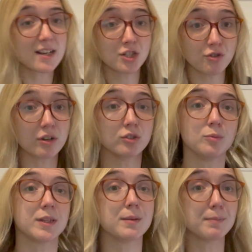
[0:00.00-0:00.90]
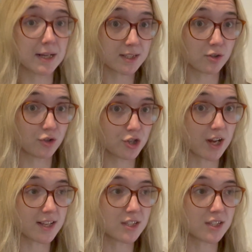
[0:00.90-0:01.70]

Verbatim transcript: I struggle with the bust on shirts,